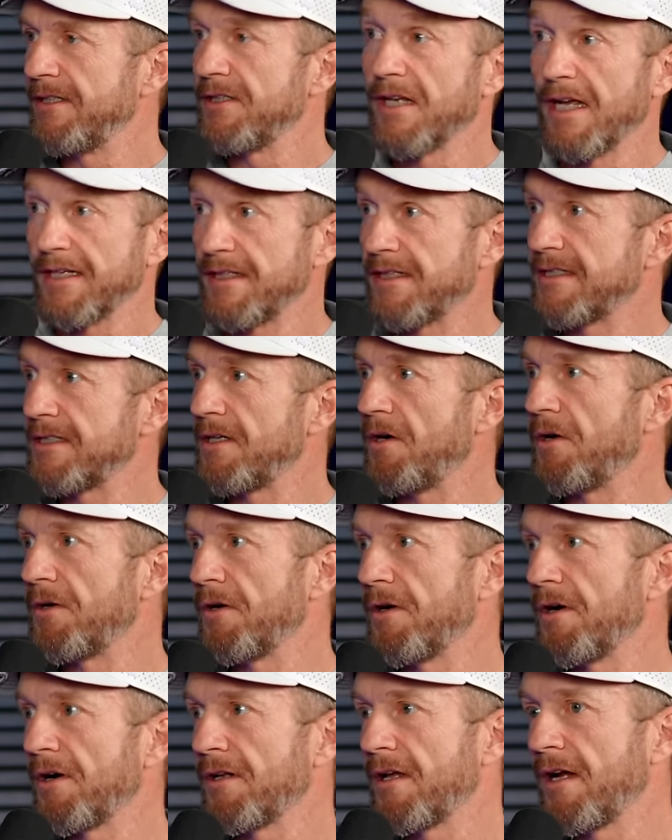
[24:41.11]
like the
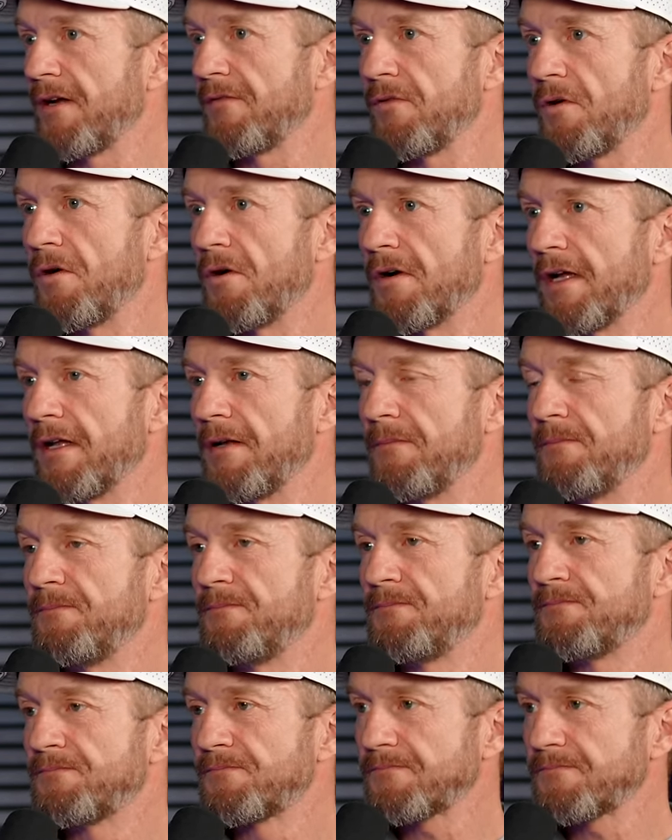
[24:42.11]
Selkirk, like Vulcan,
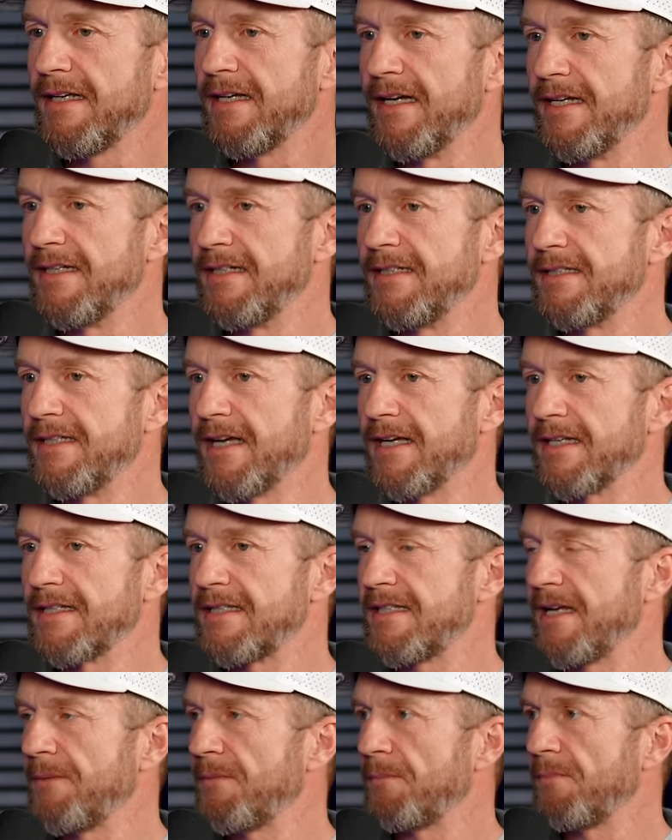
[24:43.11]
it does
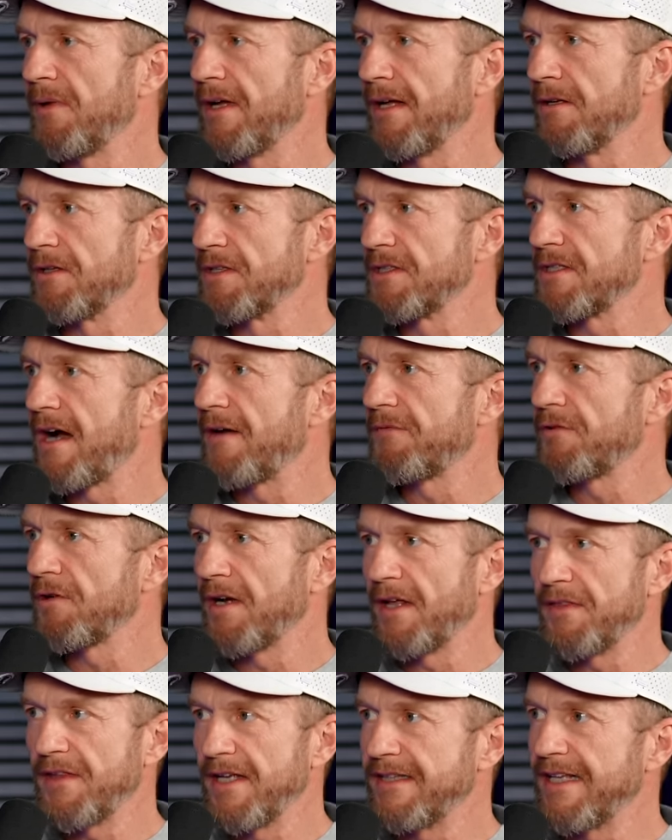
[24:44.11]
seem to play a little softer,
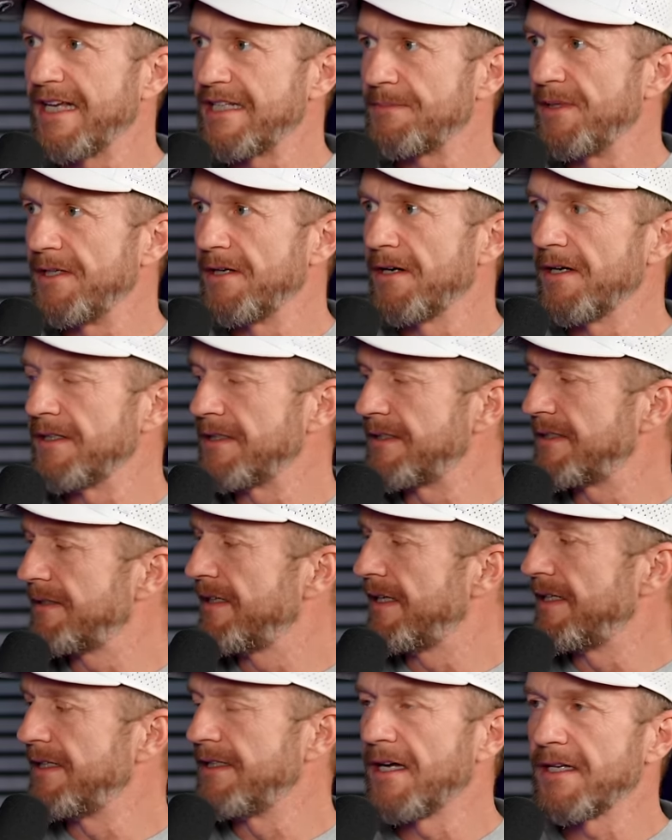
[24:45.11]
and I think that's because
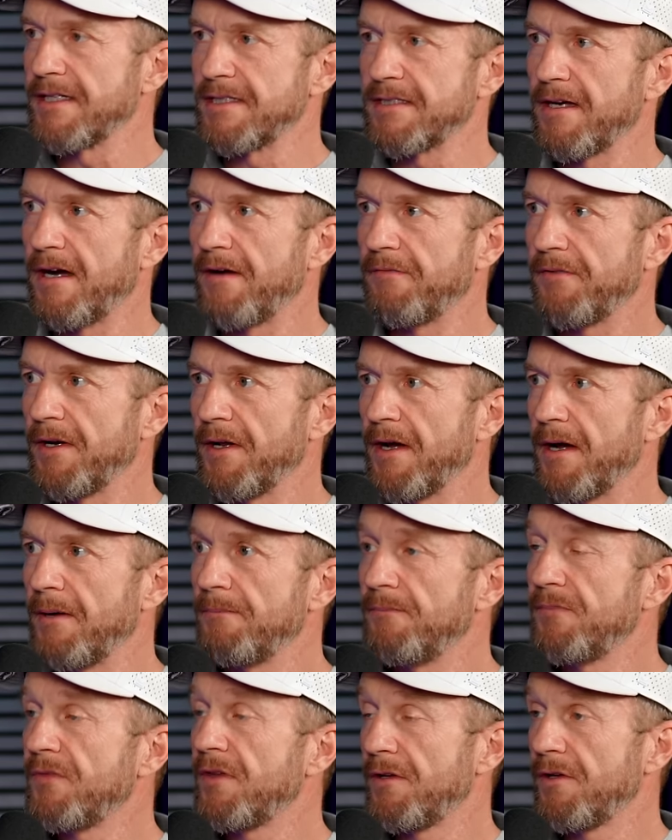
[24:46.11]
it does soften
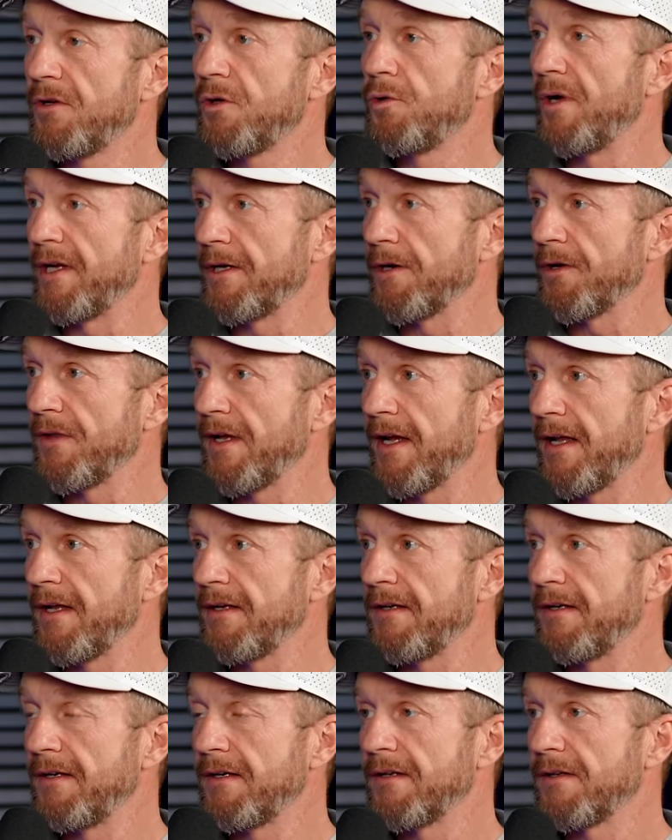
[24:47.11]
up quicker
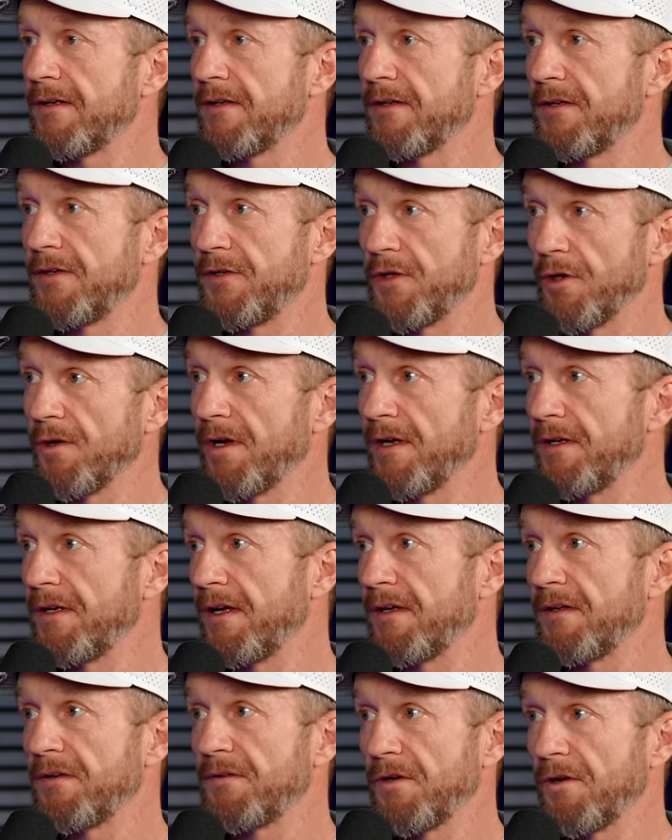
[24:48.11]
than Dura
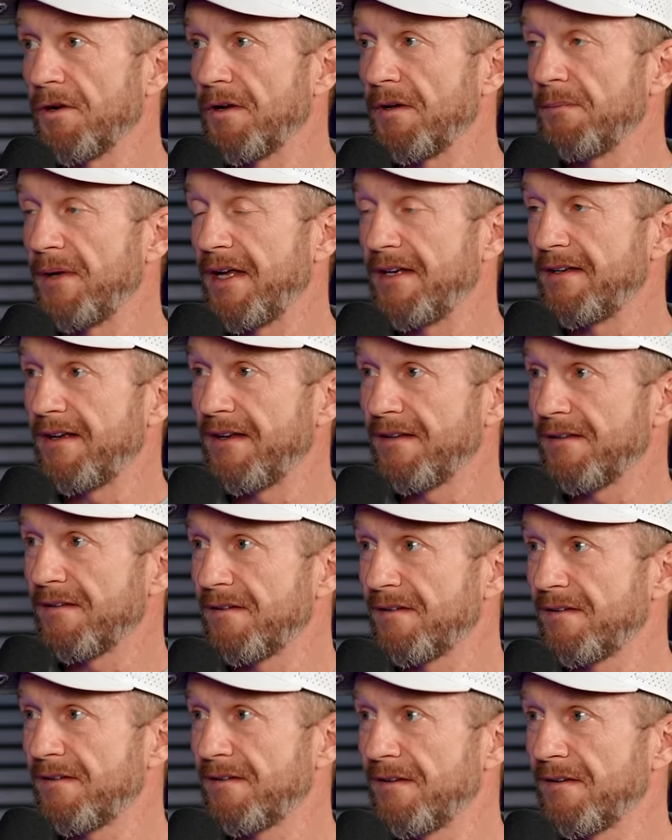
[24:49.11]
does. Dura maintains
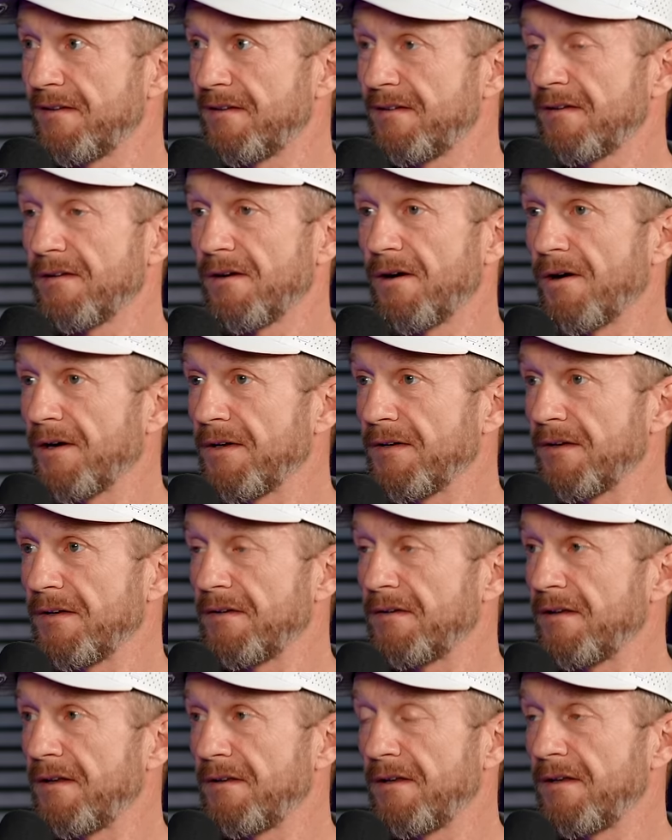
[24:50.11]
its its
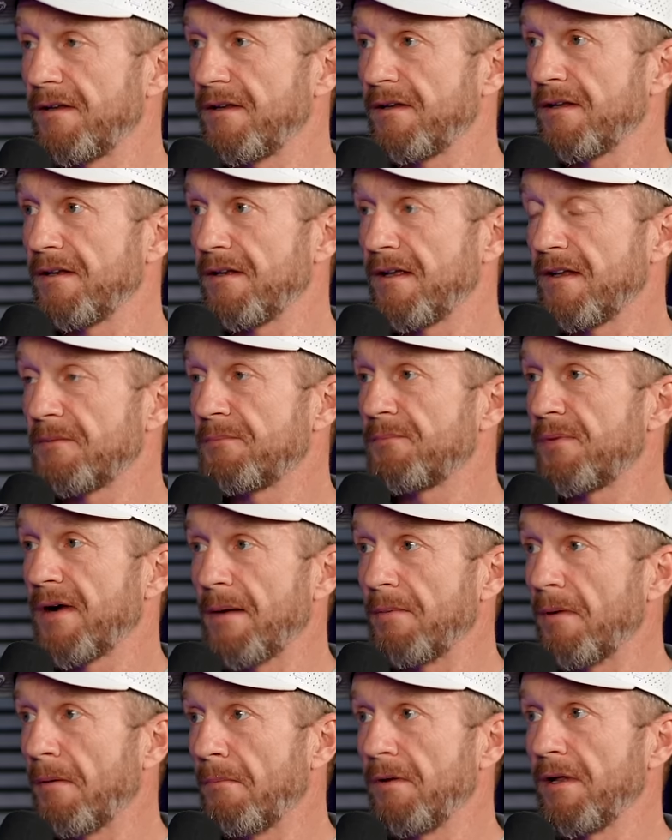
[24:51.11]
hardness, I think, and that's
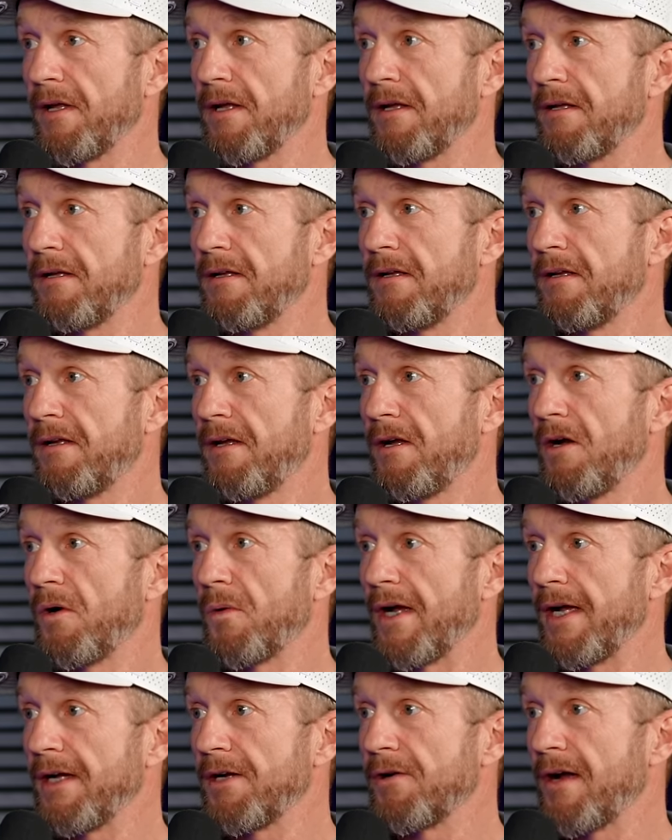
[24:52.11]
probably
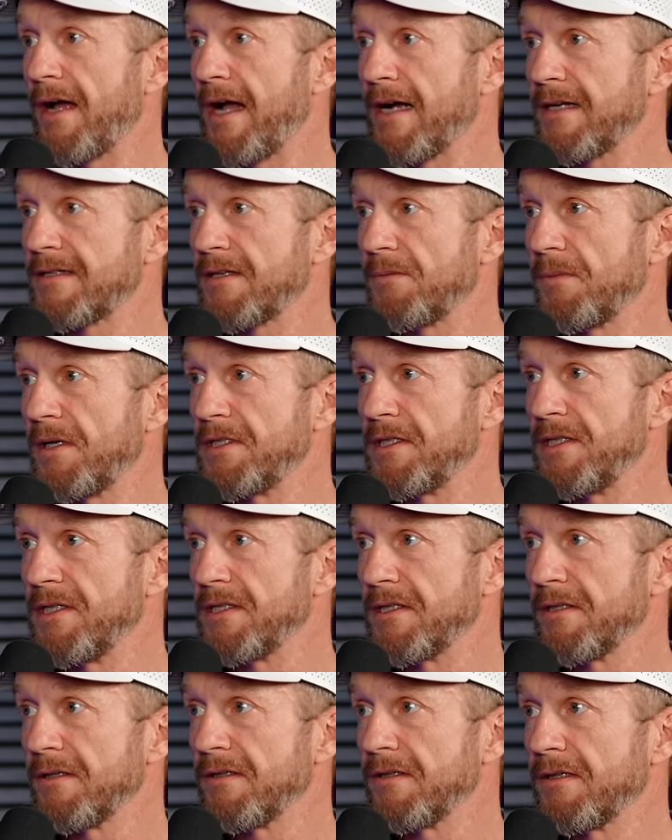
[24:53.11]
why it cracks so much
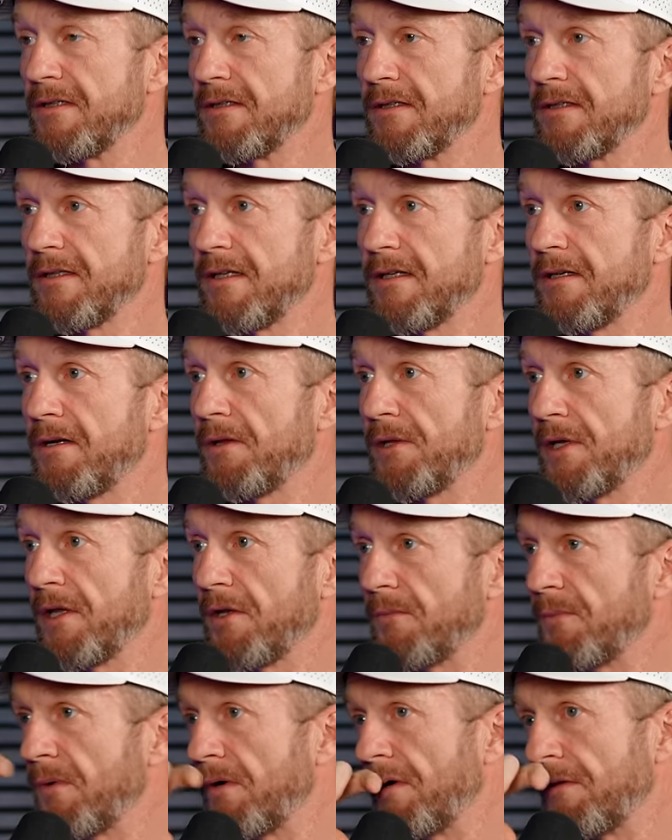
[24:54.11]
easier than than all the
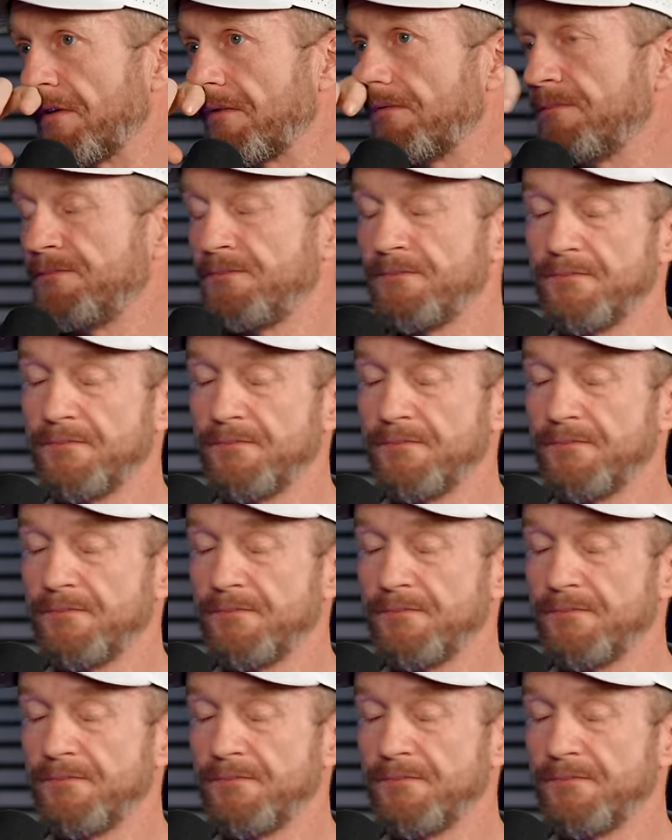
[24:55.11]
other balls.